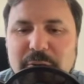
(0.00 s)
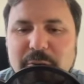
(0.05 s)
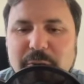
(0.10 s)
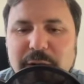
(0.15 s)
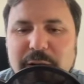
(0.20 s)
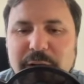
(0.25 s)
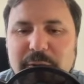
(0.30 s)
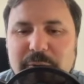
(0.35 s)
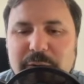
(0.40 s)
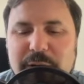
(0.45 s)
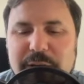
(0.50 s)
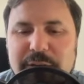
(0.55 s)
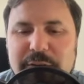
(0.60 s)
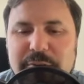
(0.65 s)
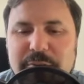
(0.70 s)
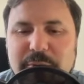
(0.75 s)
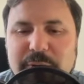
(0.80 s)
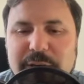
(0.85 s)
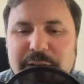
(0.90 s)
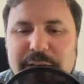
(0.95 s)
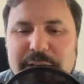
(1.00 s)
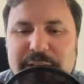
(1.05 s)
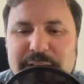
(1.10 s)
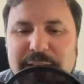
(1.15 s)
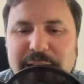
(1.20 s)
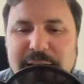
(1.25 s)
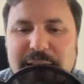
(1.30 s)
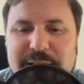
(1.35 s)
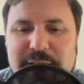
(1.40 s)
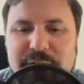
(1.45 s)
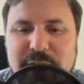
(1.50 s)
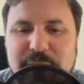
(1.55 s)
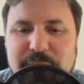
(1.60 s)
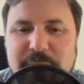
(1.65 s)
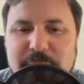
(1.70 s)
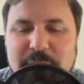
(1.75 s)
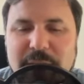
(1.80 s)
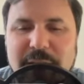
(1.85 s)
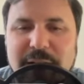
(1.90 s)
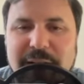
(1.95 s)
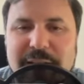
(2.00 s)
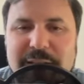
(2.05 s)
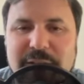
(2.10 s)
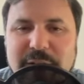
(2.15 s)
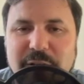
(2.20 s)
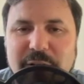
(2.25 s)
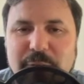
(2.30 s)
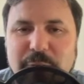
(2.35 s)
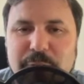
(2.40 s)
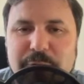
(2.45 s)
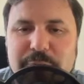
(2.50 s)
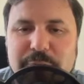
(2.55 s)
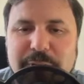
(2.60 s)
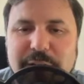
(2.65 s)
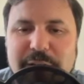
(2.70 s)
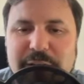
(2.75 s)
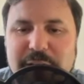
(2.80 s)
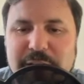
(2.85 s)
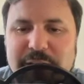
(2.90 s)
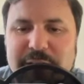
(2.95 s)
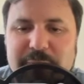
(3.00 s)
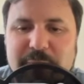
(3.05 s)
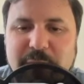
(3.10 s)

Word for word: What a what a what a disaster! I saw an Ultimate uh,